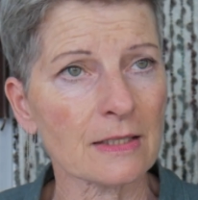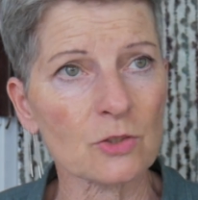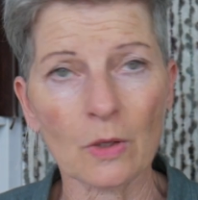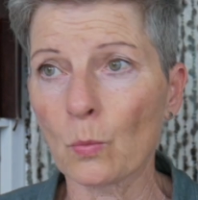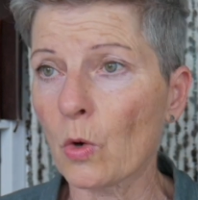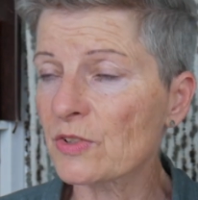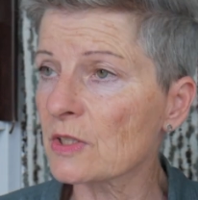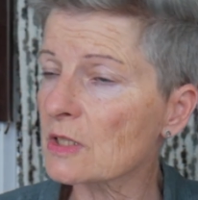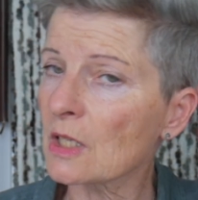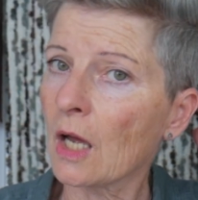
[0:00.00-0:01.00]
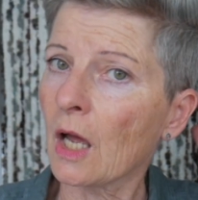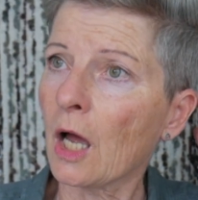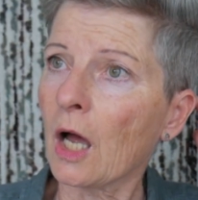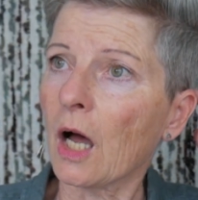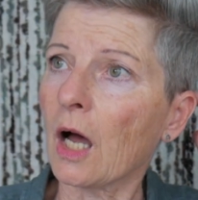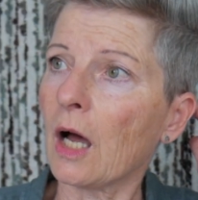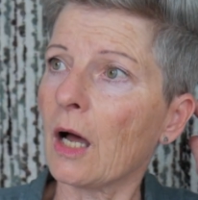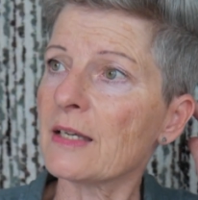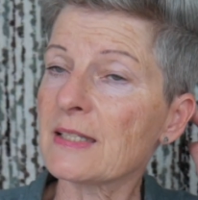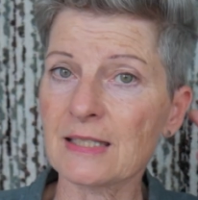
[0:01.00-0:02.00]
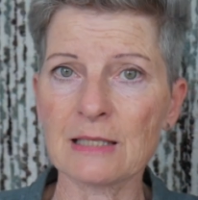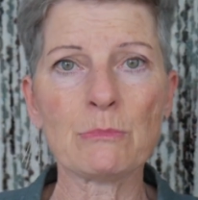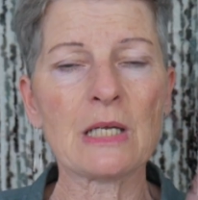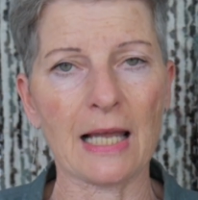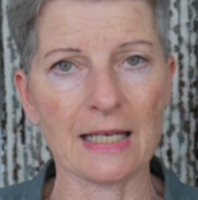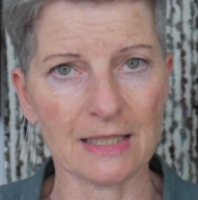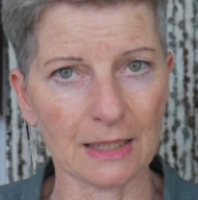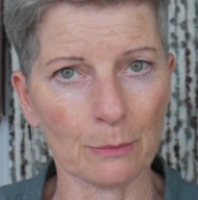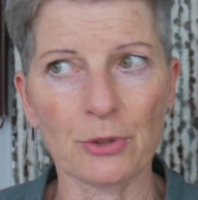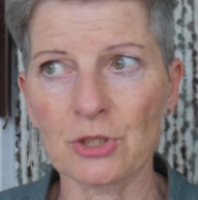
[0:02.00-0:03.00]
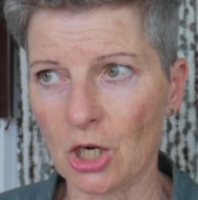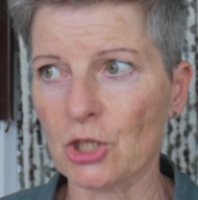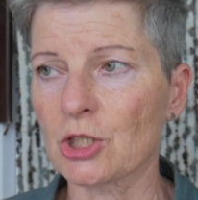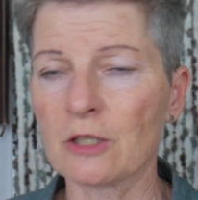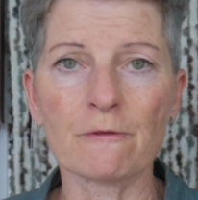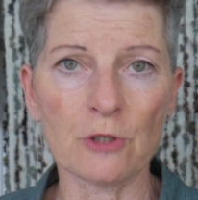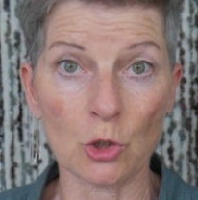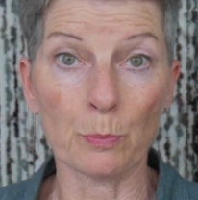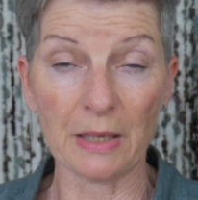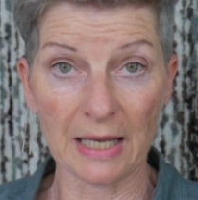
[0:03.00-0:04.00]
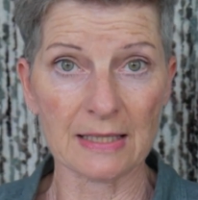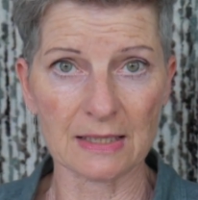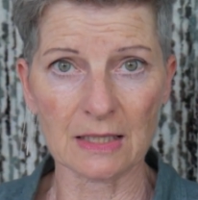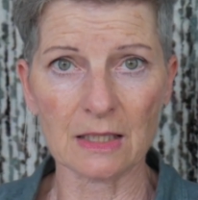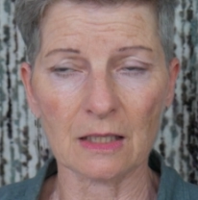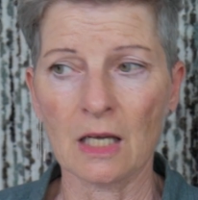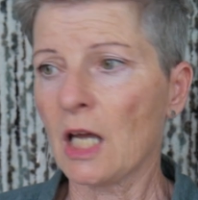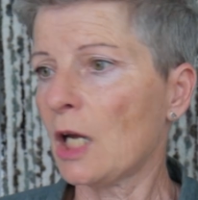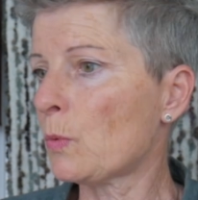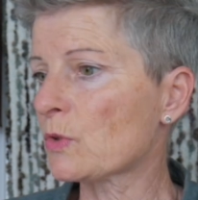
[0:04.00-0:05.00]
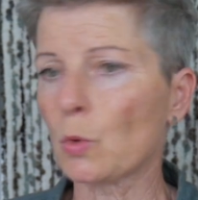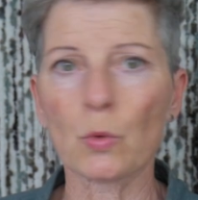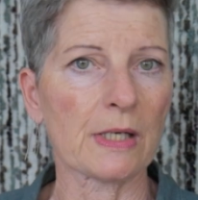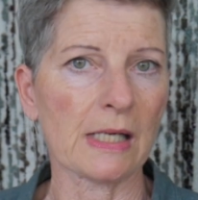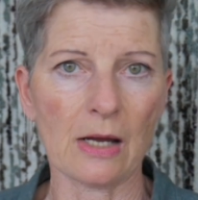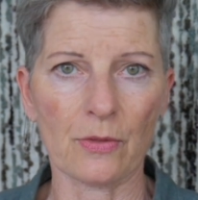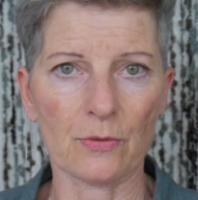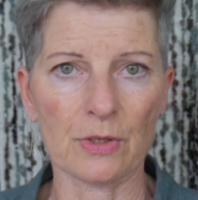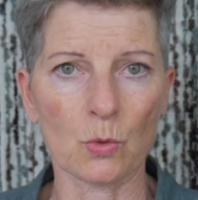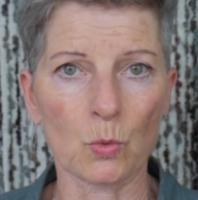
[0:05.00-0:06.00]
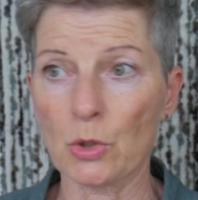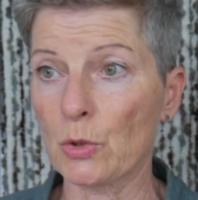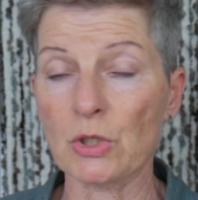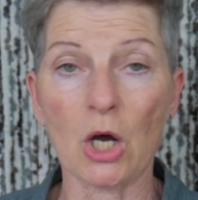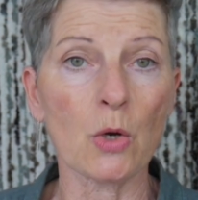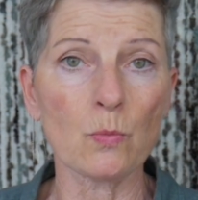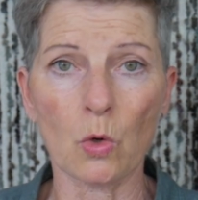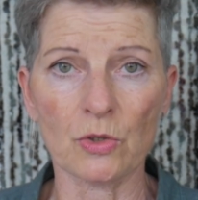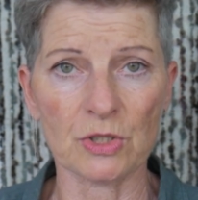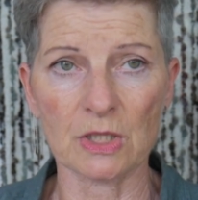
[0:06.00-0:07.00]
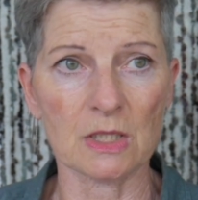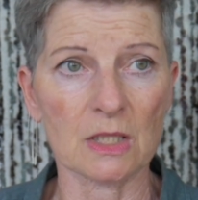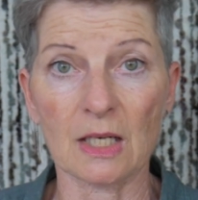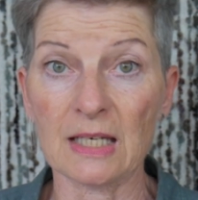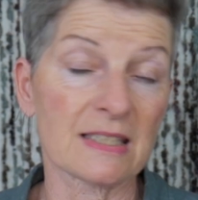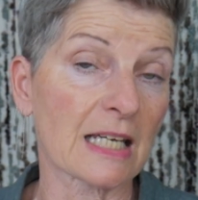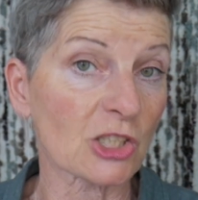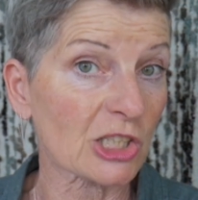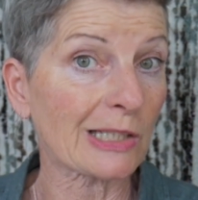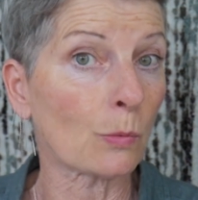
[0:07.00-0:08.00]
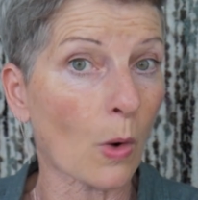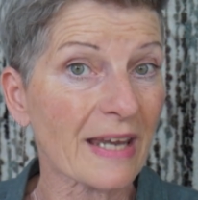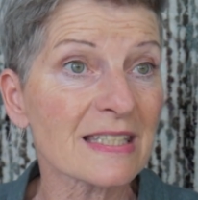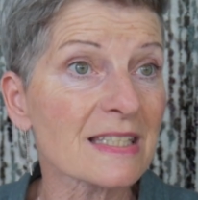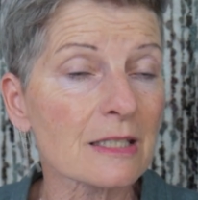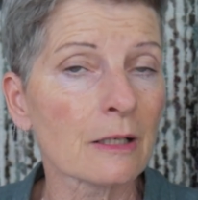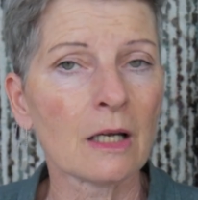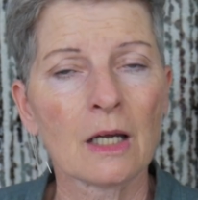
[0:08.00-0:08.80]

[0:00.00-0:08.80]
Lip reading: so I wasn't stimulating the production of new plastic. It was already out there in the world, unwanted, essentially waste.